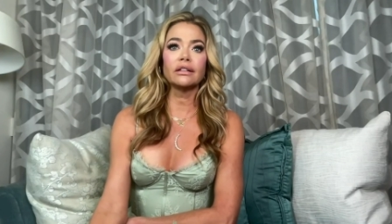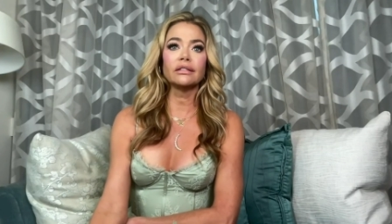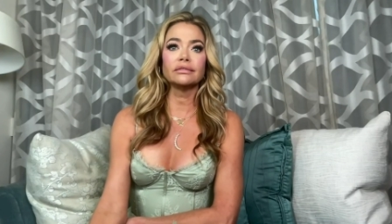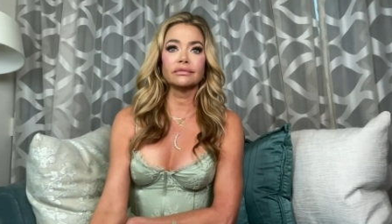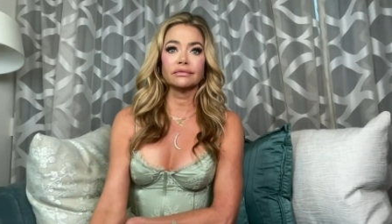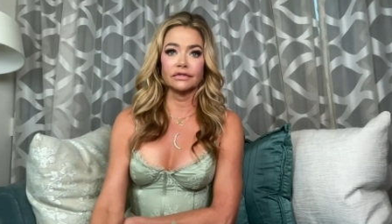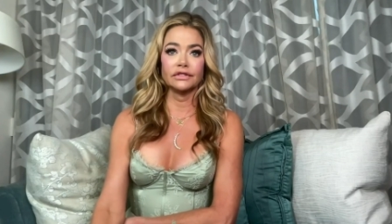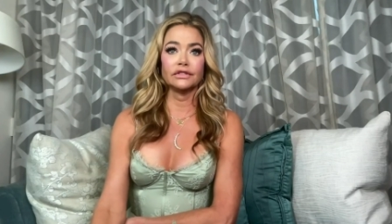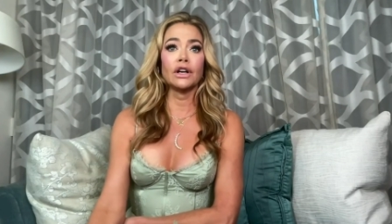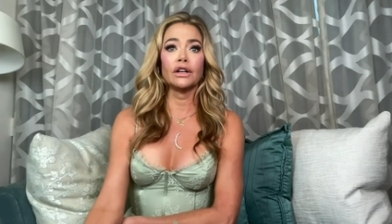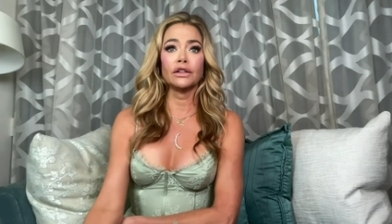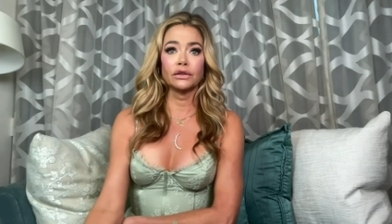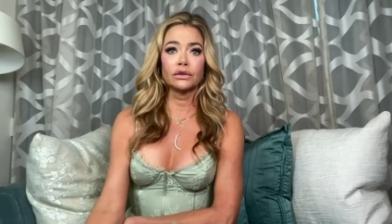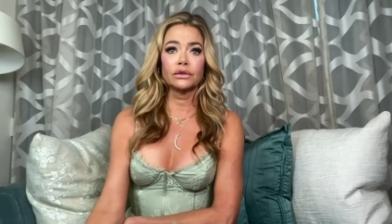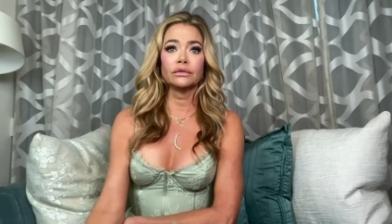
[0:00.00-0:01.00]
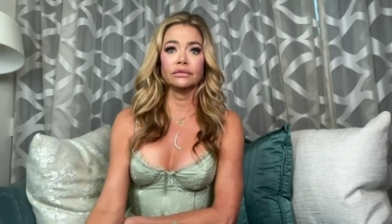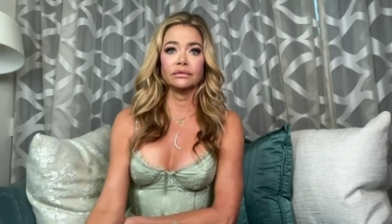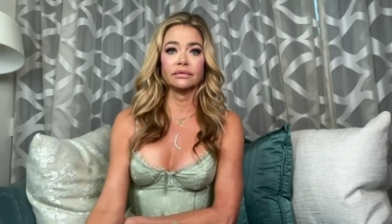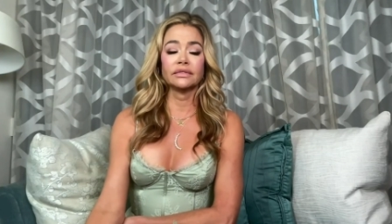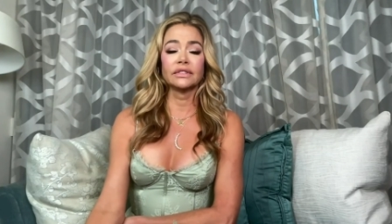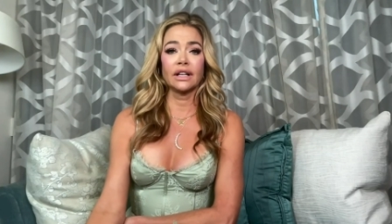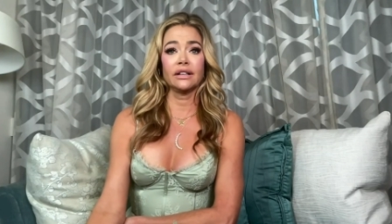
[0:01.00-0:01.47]

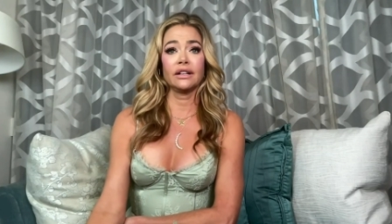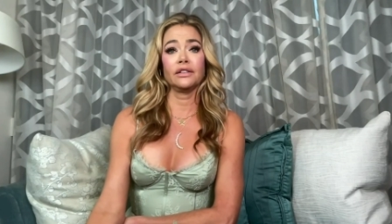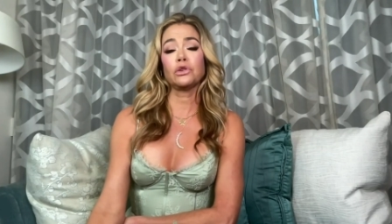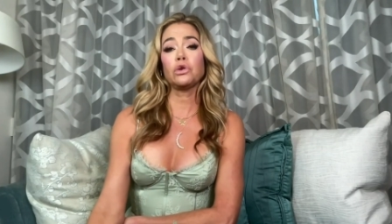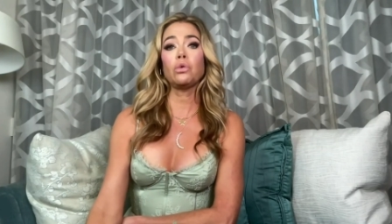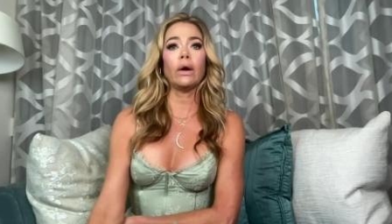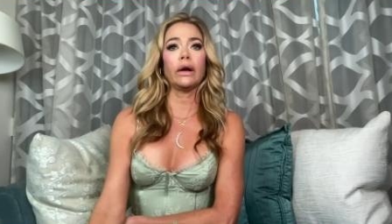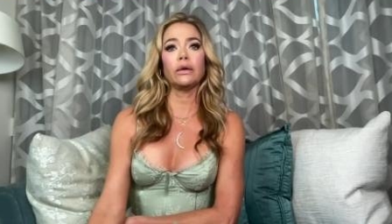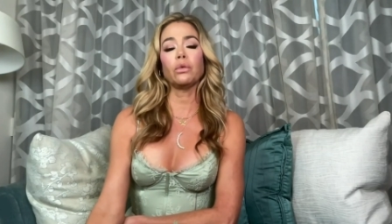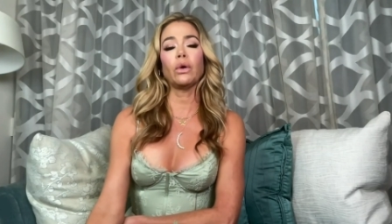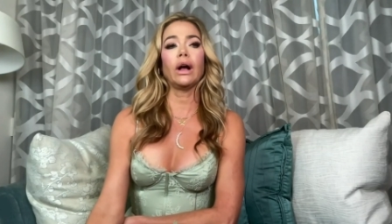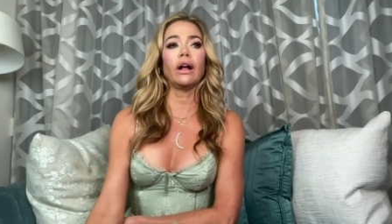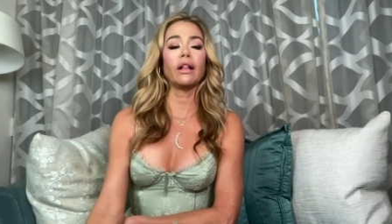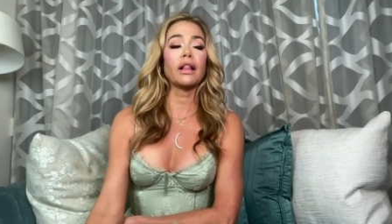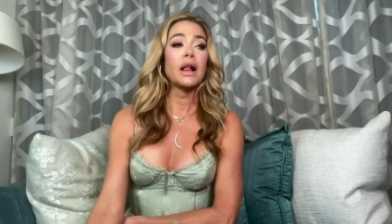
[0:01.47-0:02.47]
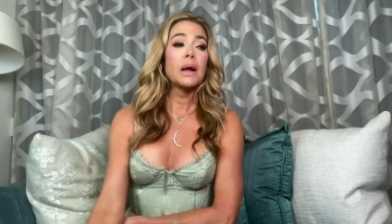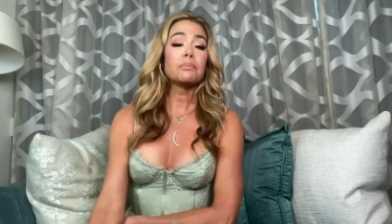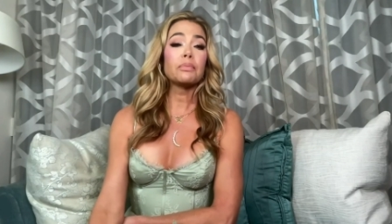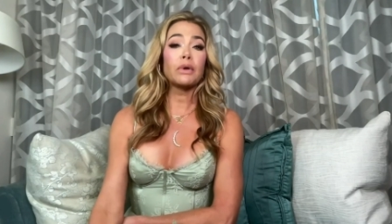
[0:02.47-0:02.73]
on quite well.